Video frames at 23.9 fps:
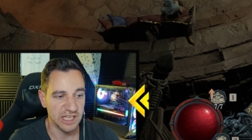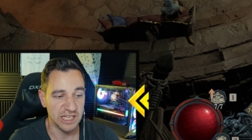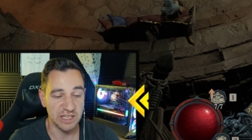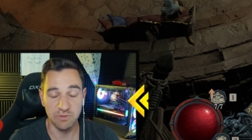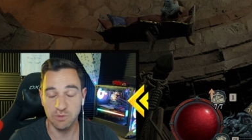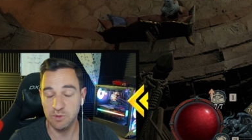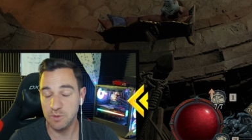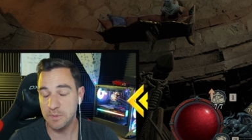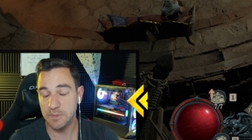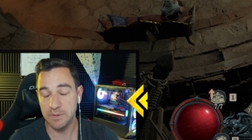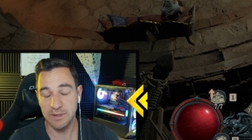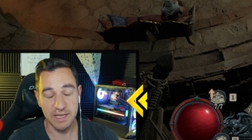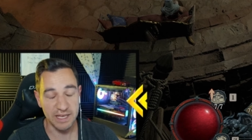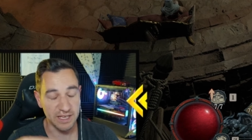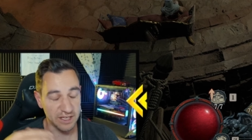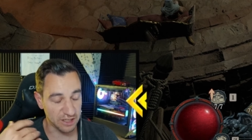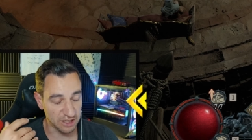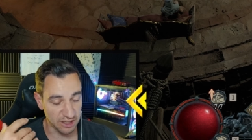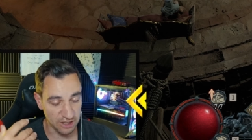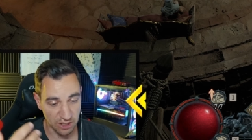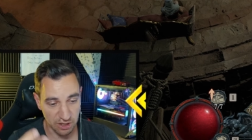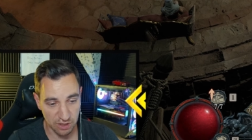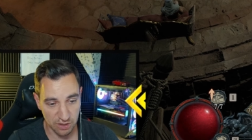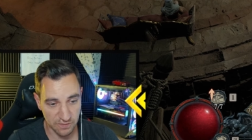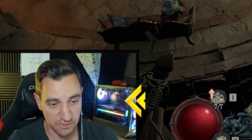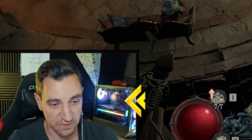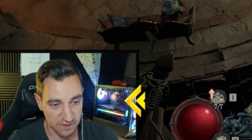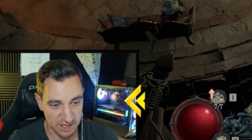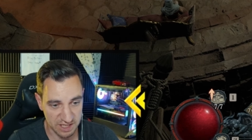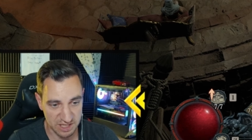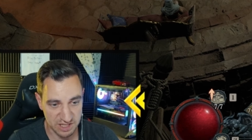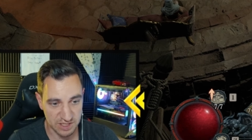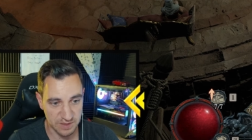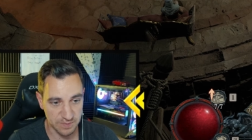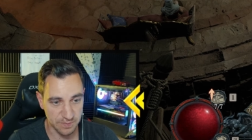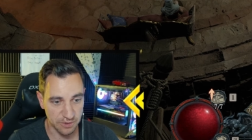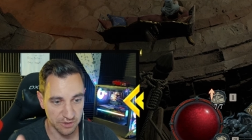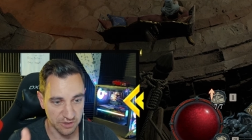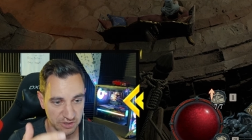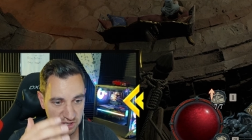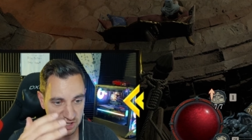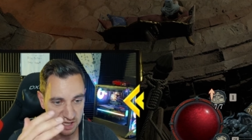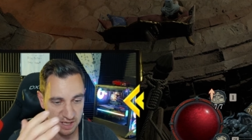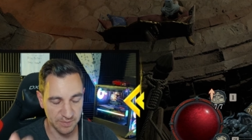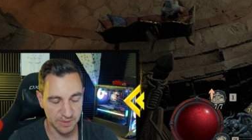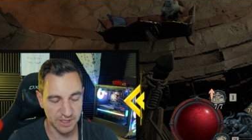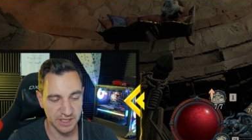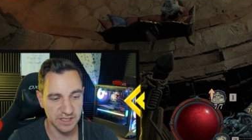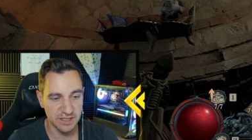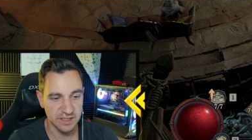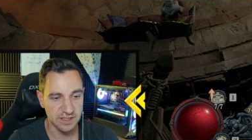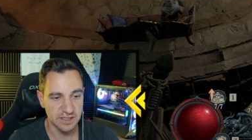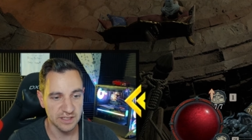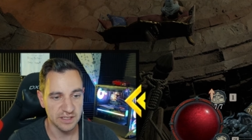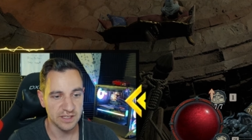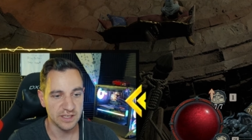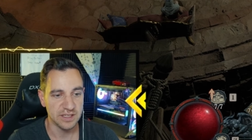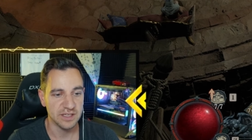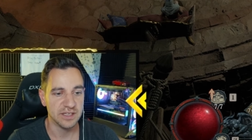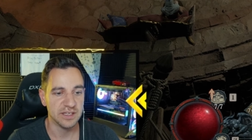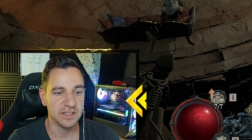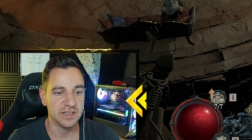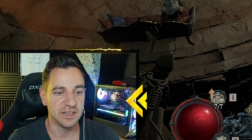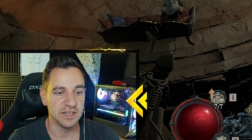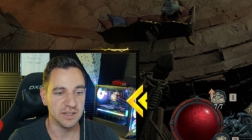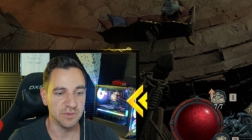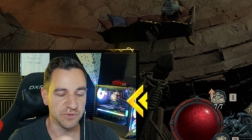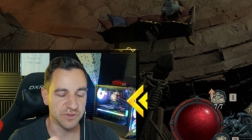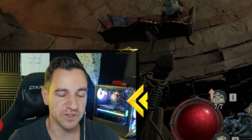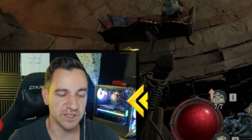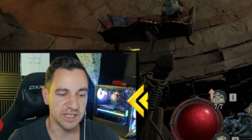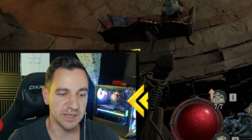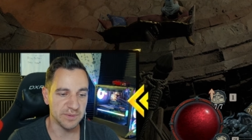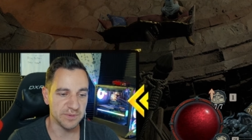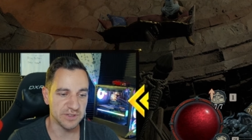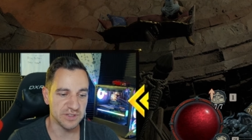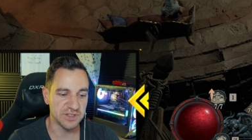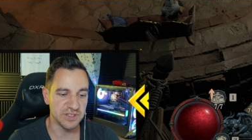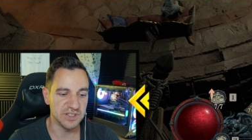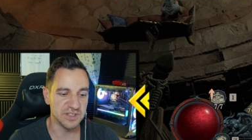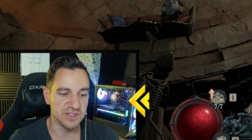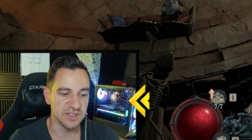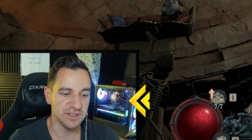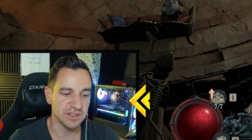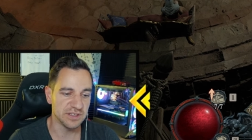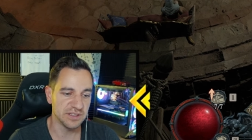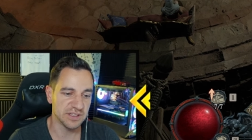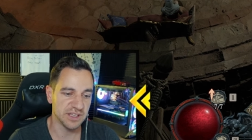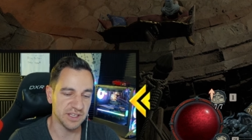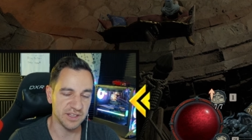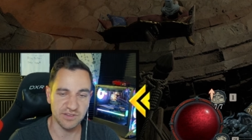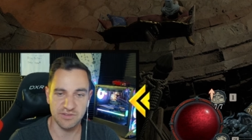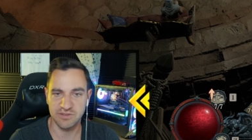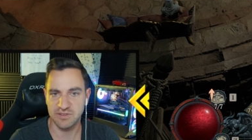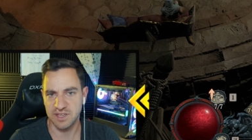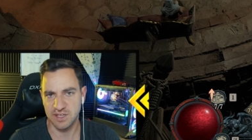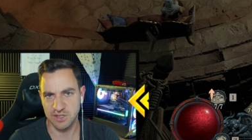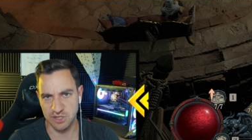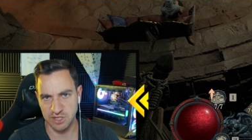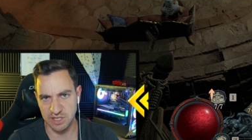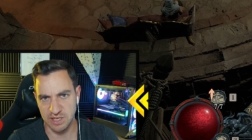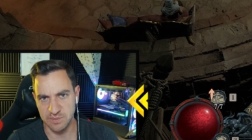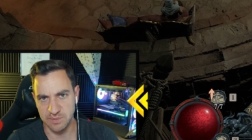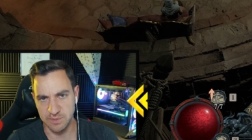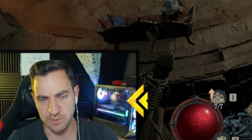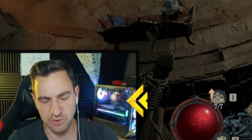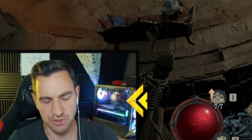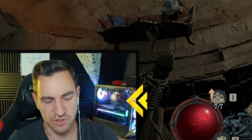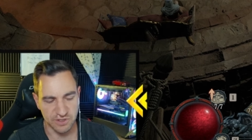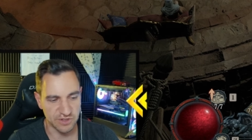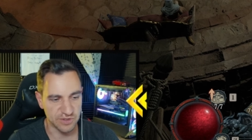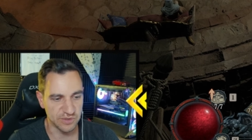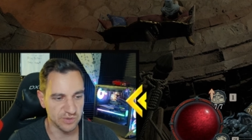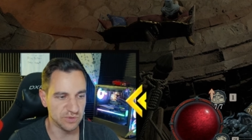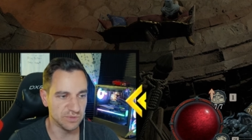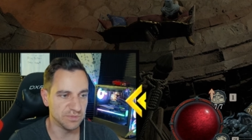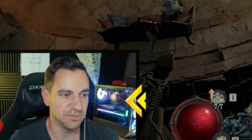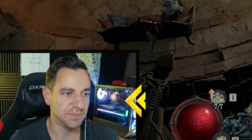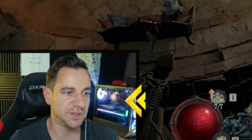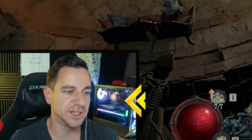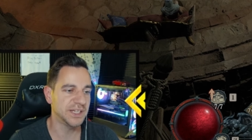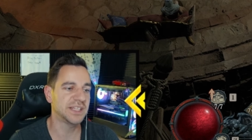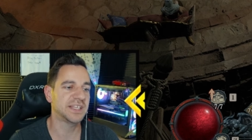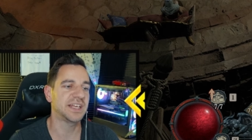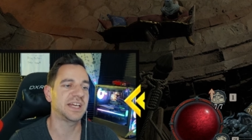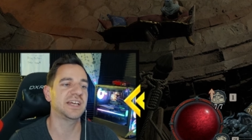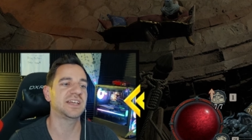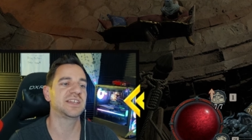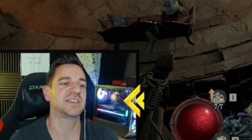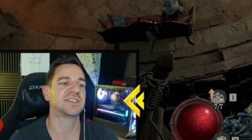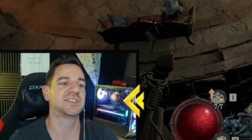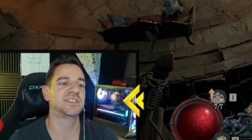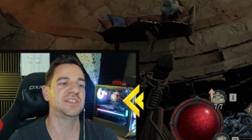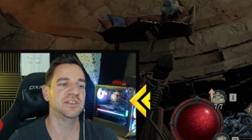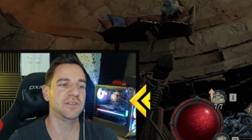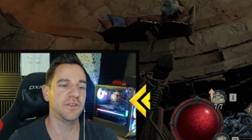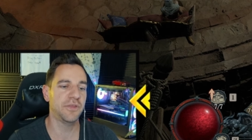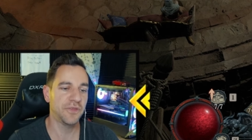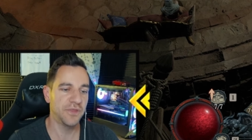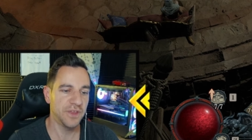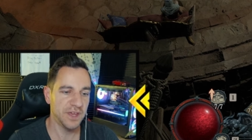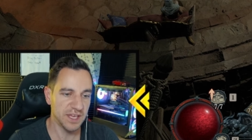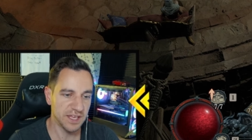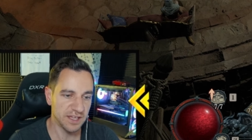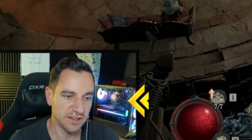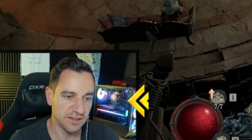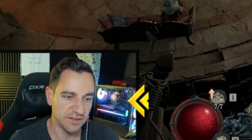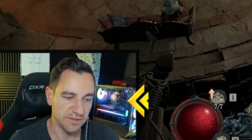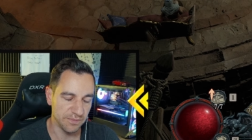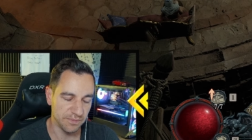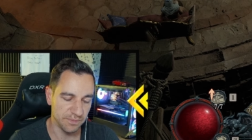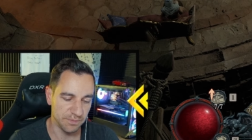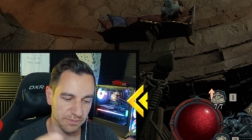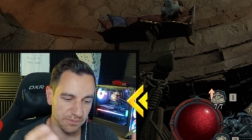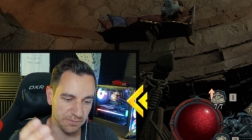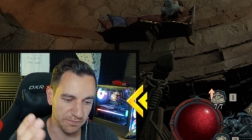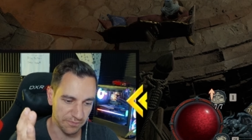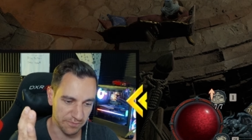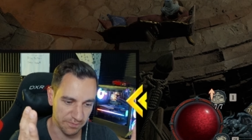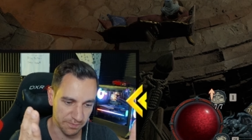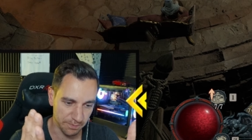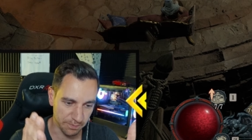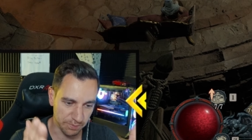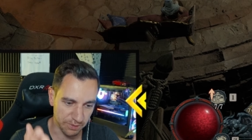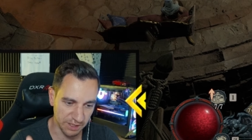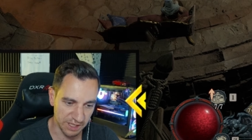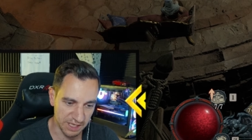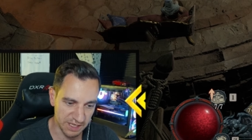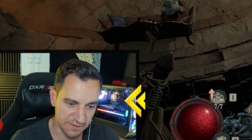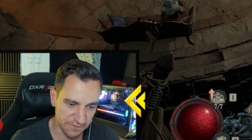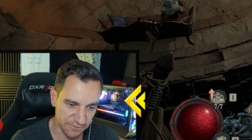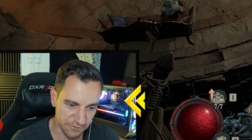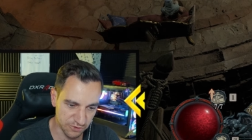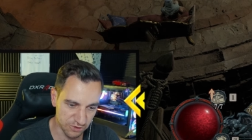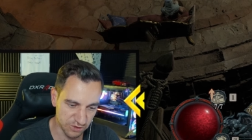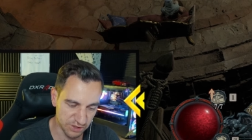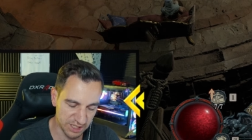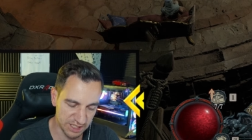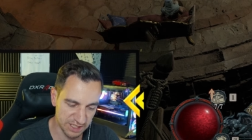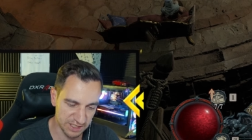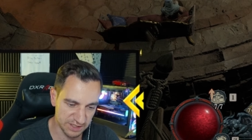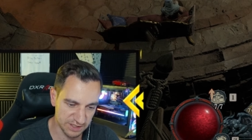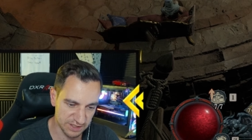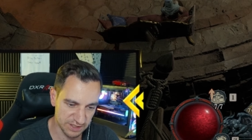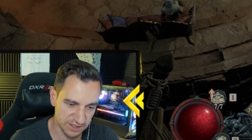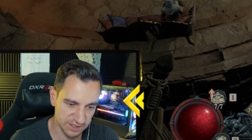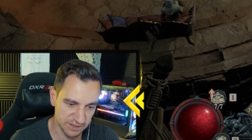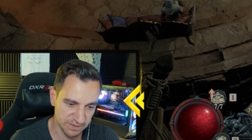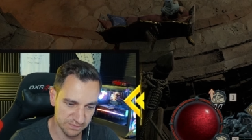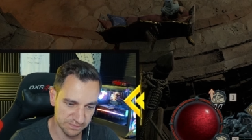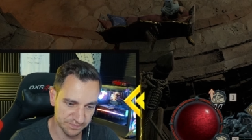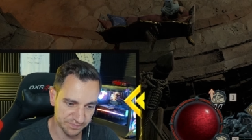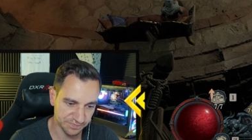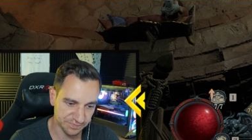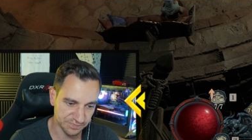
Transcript: And we'll be playing a lot of Last Epoch coming, and with the coming season, that is actually coming pretty soon. But I still think playing through this,